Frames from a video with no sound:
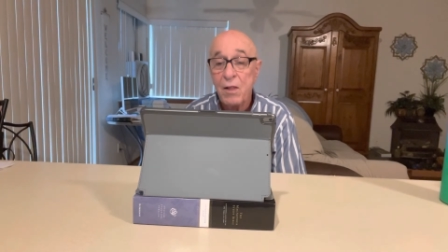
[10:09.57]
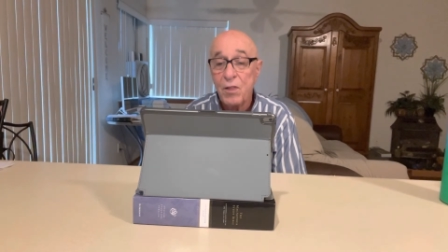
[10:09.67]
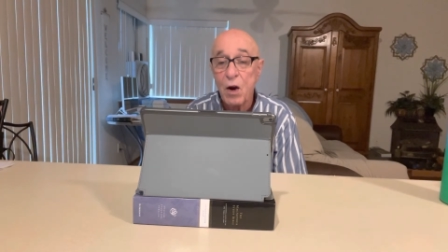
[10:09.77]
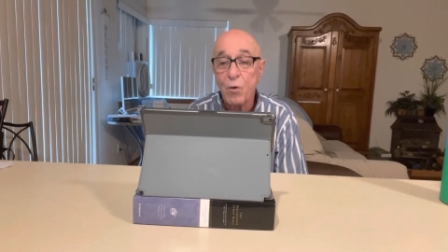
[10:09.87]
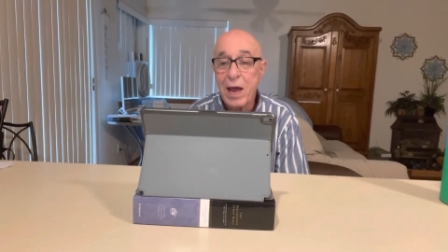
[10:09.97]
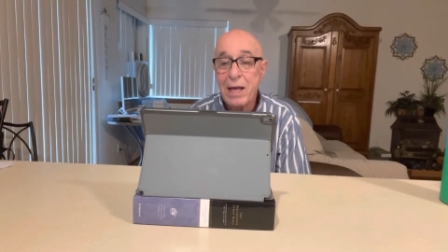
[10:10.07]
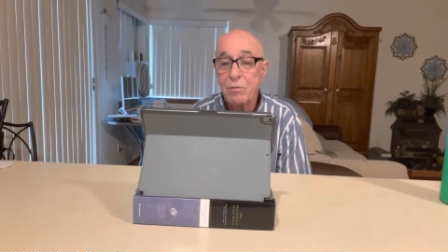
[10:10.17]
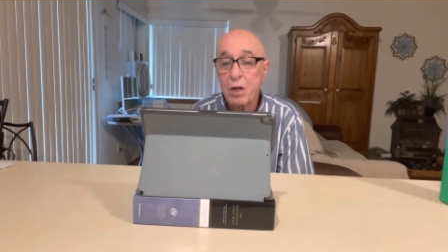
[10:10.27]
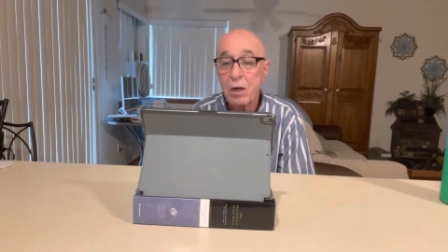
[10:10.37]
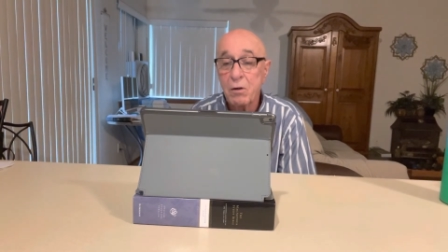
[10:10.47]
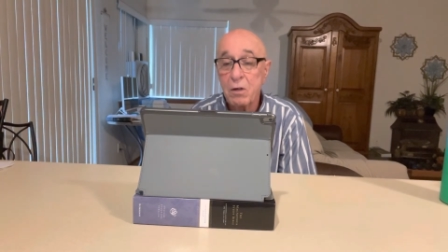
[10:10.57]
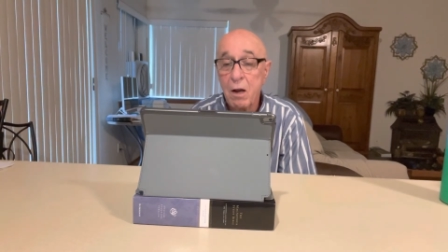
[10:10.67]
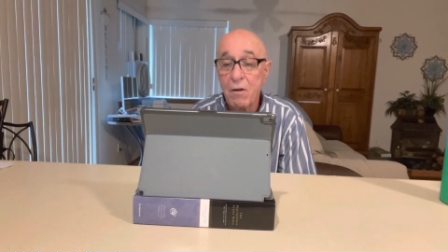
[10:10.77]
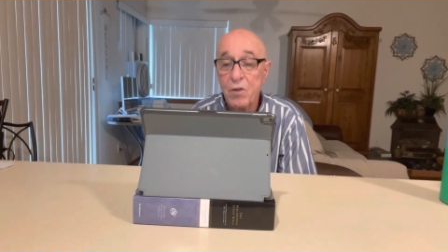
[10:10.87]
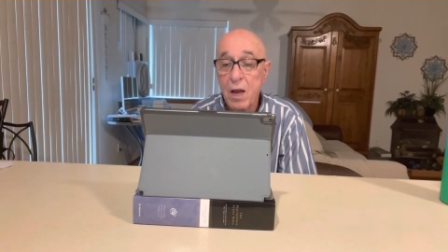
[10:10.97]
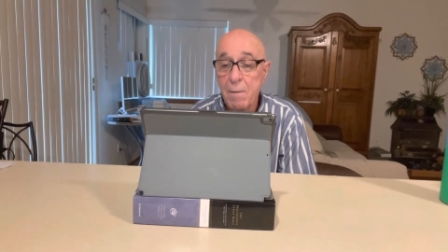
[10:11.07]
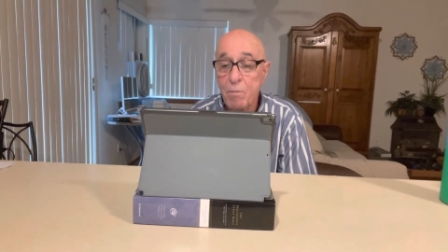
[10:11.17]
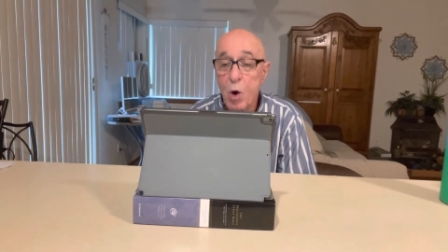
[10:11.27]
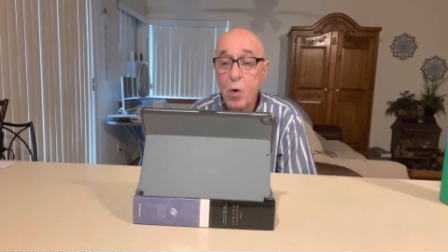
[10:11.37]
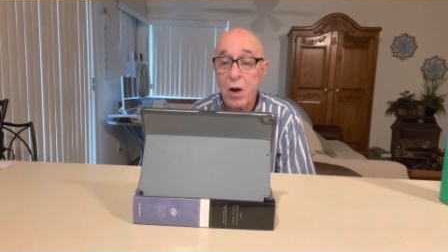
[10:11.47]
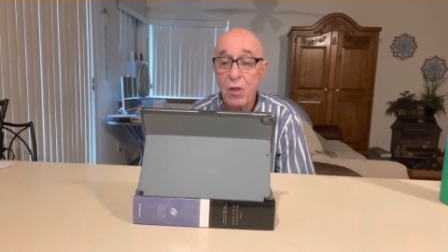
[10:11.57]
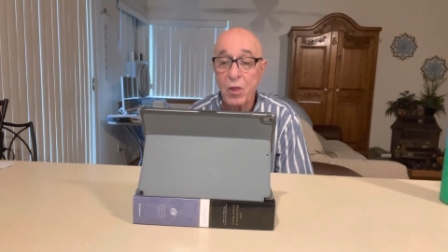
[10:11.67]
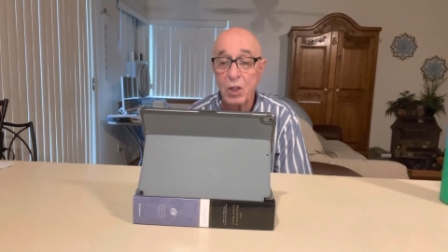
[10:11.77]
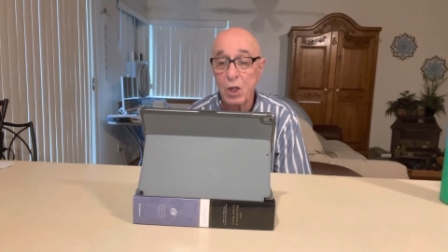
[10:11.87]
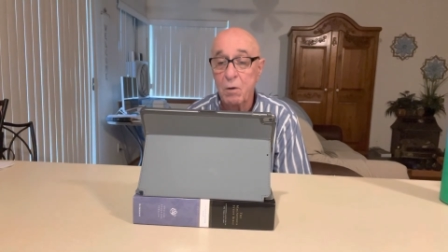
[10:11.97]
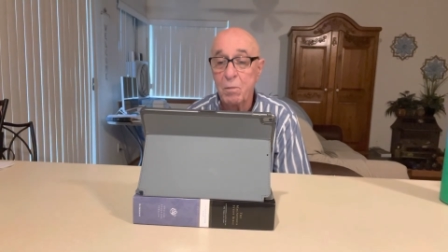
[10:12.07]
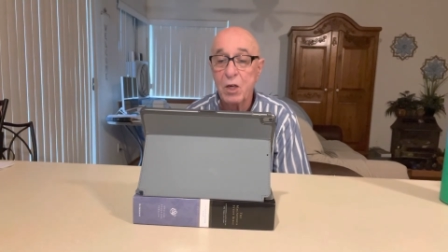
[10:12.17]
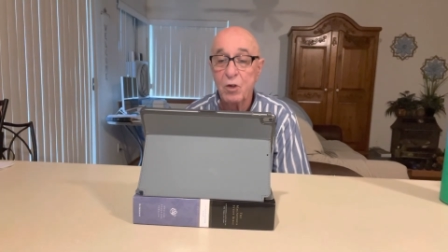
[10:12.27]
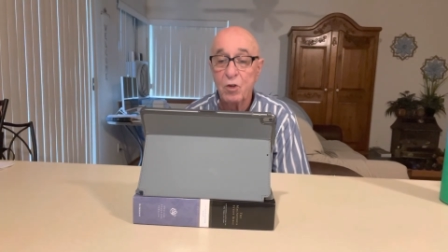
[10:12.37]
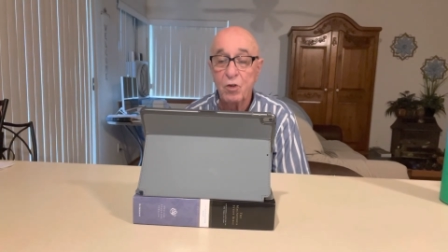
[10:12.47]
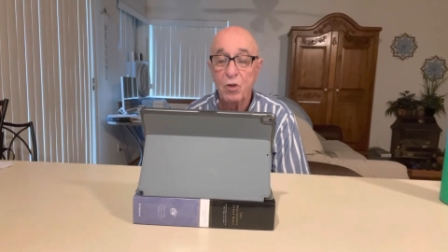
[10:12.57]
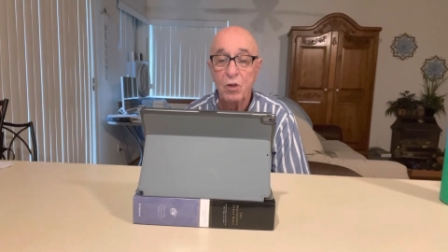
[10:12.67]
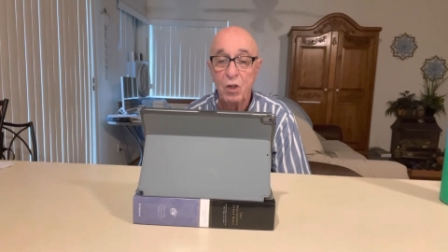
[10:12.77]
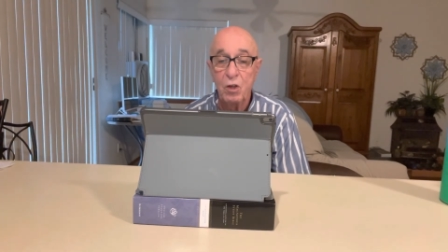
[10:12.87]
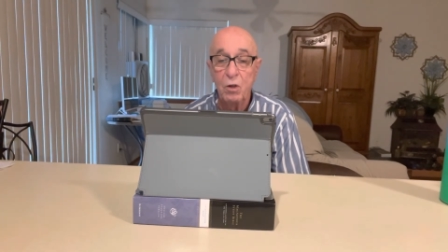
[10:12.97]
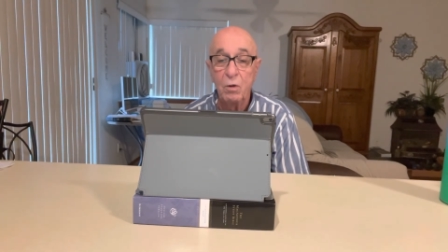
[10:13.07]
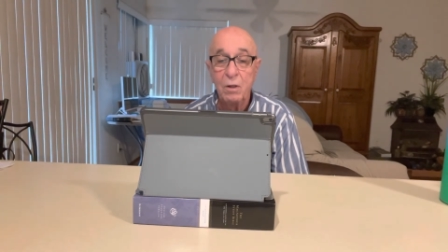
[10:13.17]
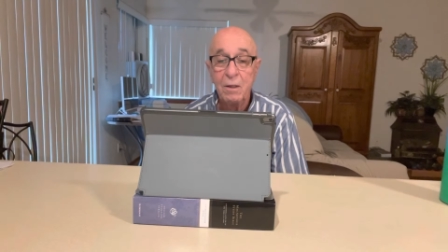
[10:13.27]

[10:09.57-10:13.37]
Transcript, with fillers: The rams of, of shall minister to you.